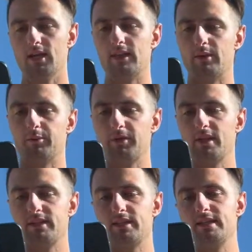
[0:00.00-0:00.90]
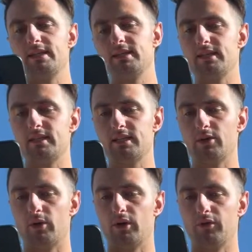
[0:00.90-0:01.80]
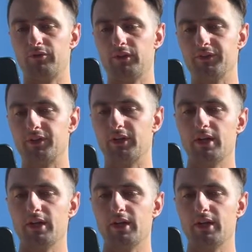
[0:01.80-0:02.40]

They replace the DCT oil filter.